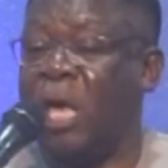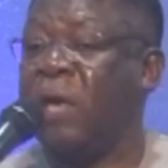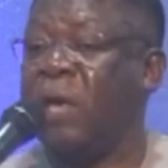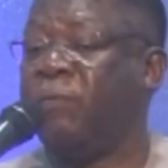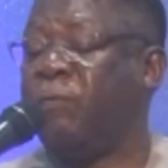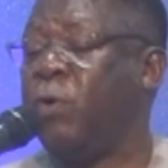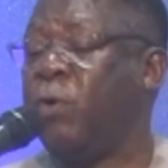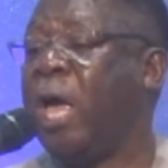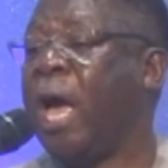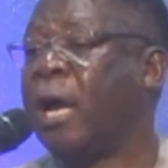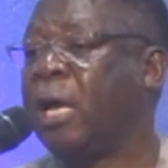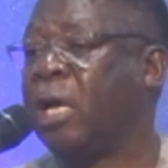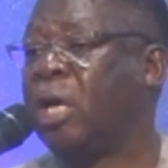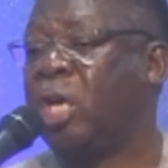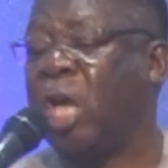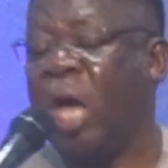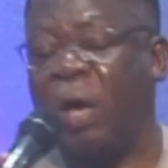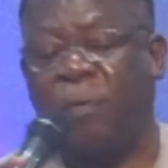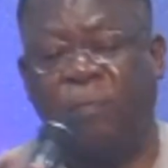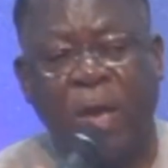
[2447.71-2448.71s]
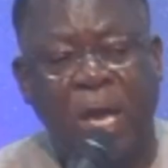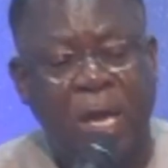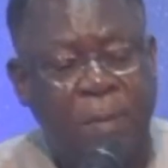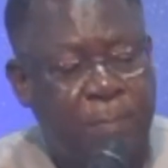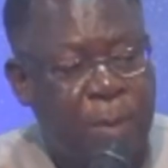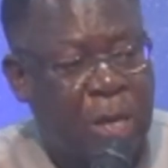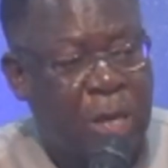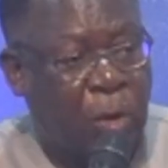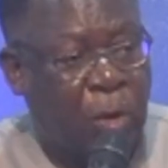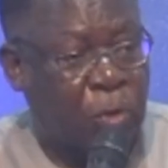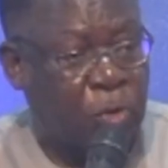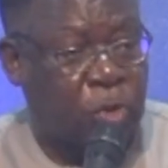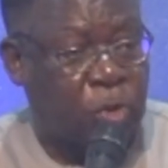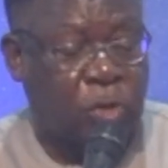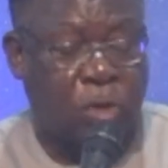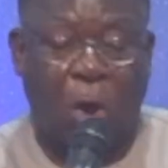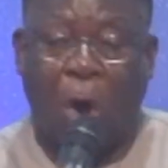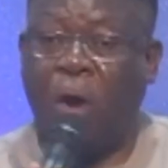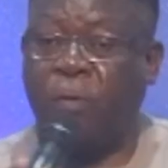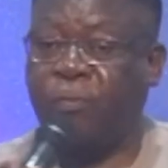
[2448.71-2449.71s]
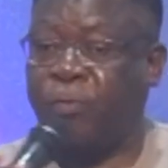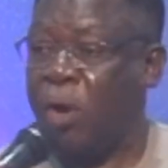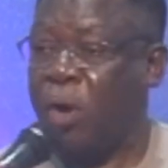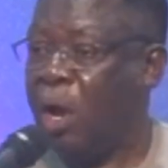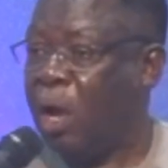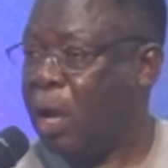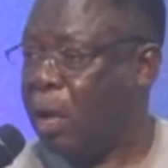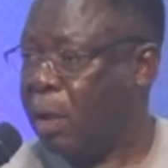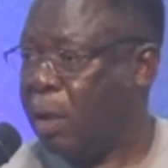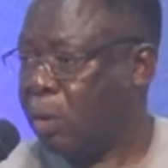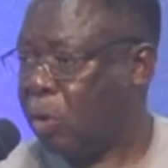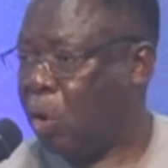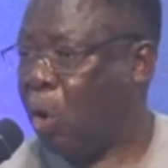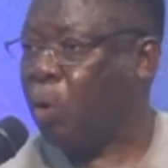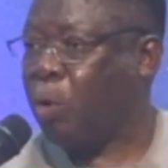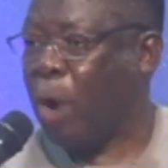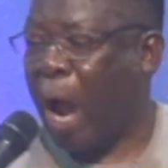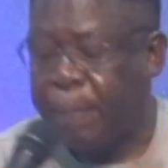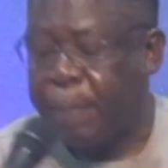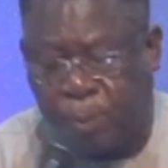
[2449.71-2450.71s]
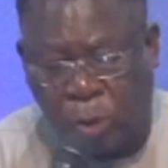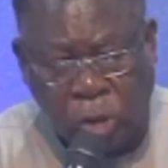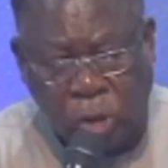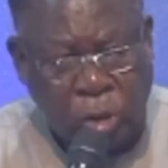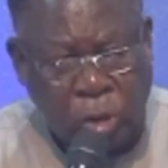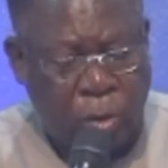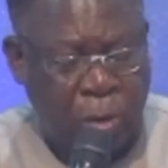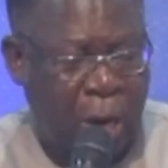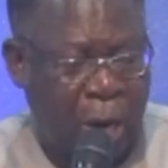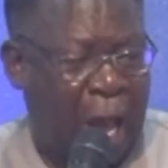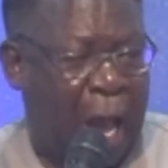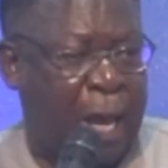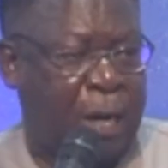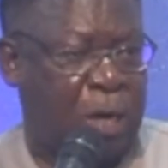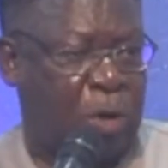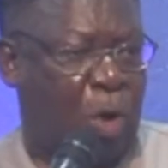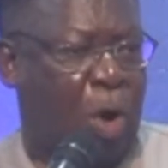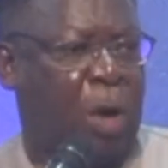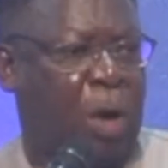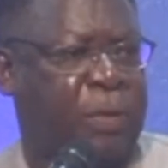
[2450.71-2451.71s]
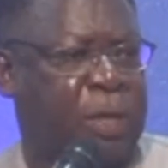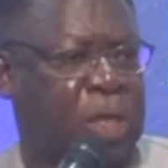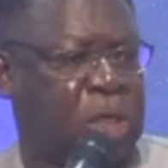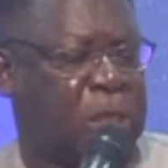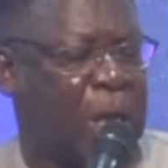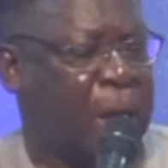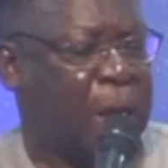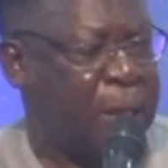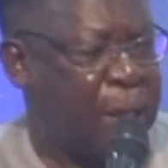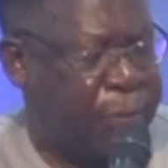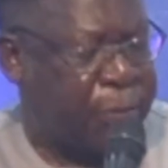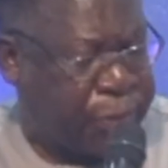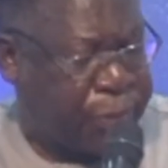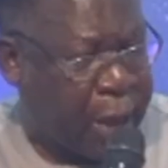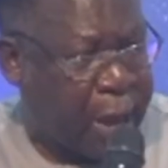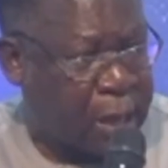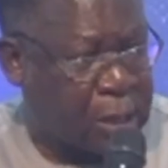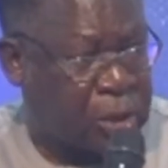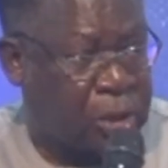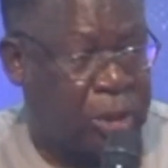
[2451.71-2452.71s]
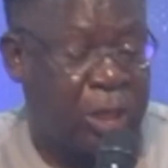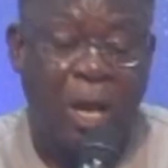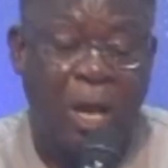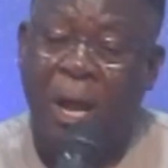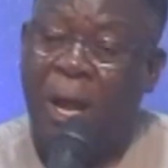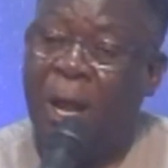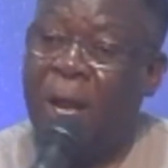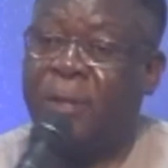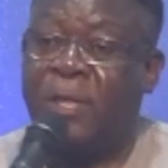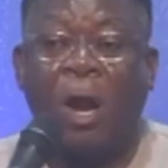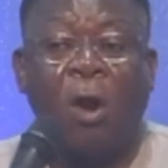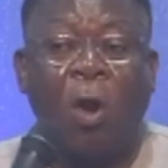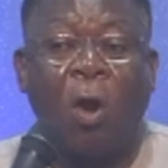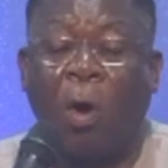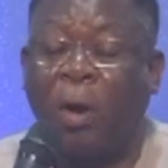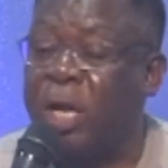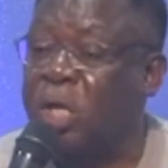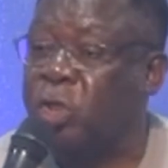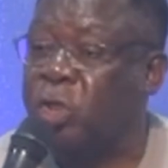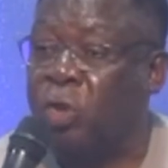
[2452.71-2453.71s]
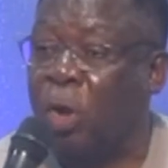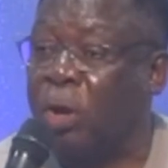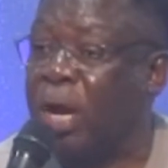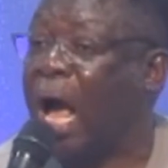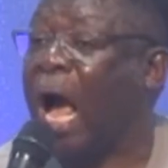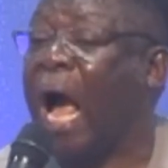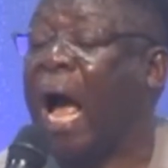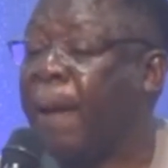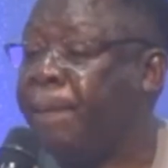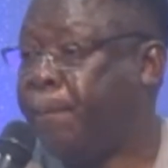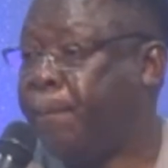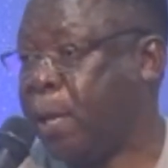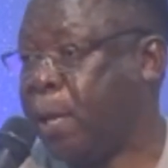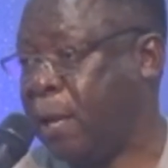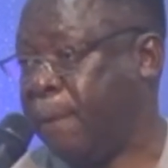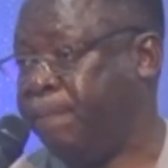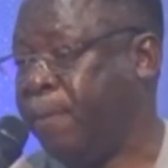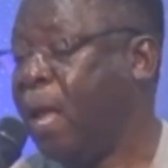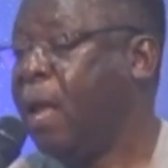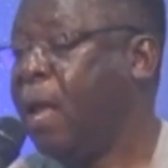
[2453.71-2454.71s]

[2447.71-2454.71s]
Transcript: If we are giving because of corruption and all these other things, the Lord is not happy.